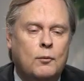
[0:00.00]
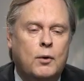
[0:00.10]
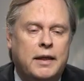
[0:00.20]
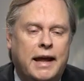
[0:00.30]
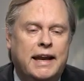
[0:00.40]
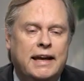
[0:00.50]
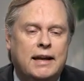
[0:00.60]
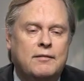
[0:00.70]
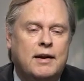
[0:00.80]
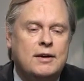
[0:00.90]
With any
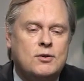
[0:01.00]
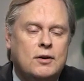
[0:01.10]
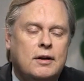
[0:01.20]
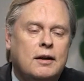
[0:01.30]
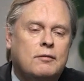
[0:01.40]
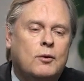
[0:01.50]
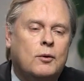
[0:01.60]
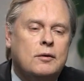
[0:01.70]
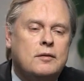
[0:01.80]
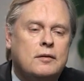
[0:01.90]
innovation, of
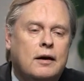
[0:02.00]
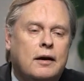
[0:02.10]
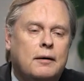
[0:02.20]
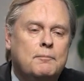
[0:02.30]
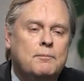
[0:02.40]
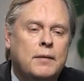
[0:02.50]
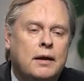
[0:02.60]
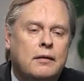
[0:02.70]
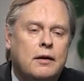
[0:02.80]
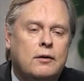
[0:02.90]
course,
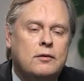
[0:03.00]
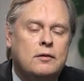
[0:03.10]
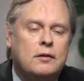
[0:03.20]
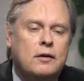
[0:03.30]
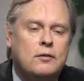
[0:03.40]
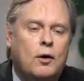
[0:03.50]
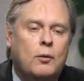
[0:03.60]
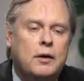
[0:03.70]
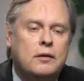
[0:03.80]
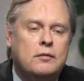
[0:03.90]
there's
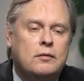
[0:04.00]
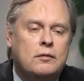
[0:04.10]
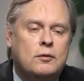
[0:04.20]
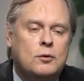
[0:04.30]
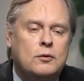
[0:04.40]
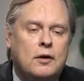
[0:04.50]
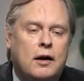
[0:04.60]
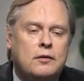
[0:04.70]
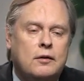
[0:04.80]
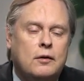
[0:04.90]
always two
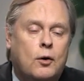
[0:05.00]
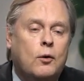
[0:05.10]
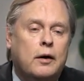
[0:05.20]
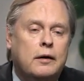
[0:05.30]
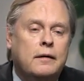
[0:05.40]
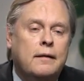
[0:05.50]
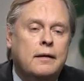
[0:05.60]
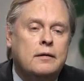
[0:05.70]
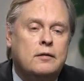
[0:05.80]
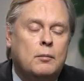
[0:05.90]
sides to the coin.
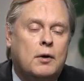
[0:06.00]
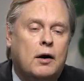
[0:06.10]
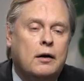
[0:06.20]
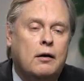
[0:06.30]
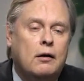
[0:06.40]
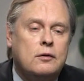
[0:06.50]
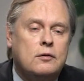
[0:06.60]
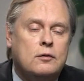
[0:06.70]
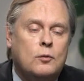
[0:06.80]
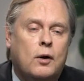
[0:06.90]
Some
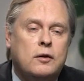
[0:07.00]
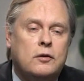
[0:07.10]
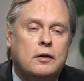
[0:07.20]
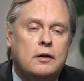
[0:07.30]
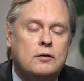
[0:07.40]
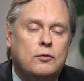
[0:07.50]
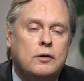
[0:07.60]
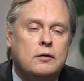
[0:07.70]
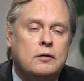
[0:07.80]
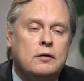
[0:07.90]
cardiologists watching this, for
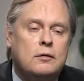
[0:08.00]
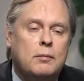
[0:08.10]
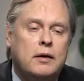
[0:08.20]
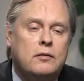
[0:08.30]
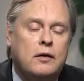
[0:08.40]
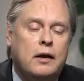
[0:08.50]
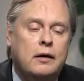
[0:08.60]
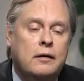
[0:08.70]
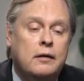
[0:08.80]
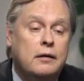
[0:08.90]
instance, might
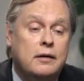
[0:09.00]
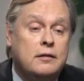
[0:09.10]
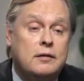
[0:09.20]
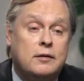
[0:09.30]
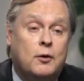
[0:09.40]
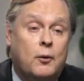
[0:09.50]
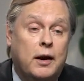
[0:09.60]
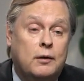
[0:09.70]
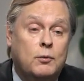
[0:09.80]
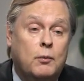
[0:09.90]
say, this is
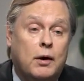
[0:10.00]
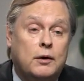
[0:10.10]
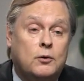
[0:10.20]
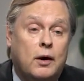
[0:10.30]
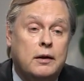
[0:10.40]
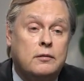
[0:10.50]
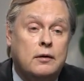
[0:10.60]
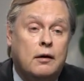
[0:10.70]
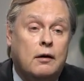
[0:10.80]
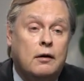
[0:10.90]
great, we want to try this
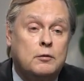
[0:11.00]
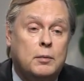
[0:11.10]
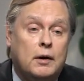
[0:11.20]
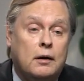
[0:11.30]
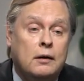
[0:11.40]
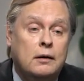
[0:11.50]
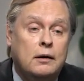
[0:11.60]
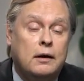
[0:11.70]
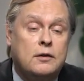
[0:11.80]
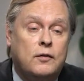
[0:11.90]
in our hospital,
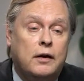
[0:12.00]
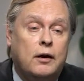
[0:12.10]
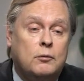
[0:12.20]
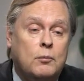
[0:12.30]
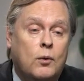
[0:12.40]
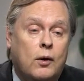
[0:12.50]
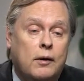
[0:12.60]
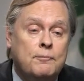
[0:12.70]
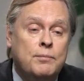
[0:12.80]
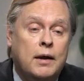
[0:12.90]
let's find out more.